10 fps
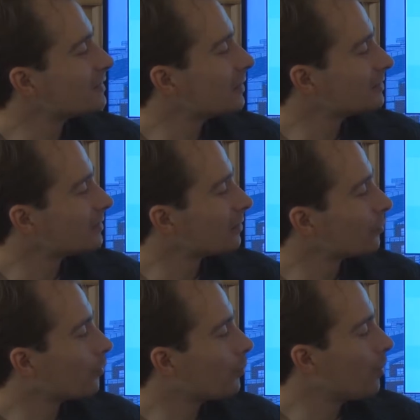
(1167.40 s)

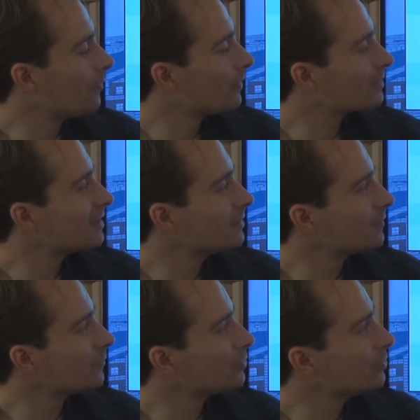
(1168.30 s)
the perfect
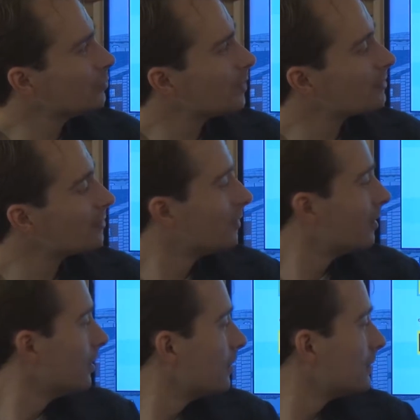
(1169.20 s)
setting for you, but
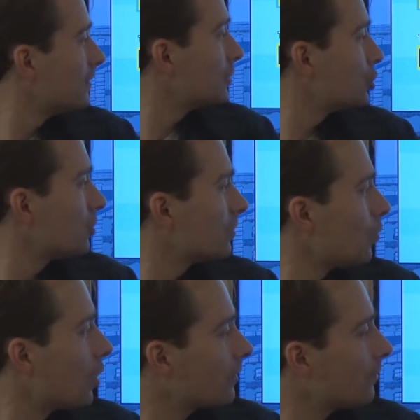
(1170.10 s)
this should
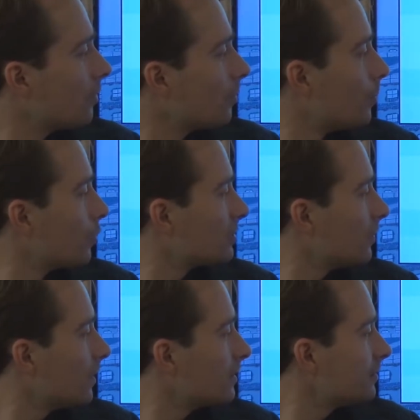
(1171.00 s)
work for most
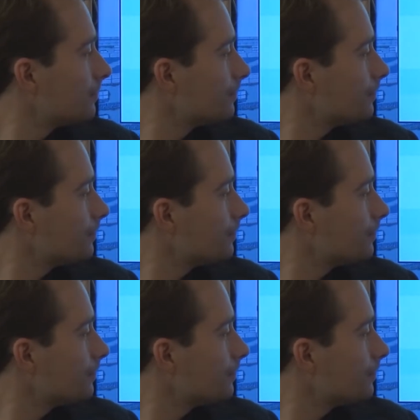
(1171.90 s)
of us.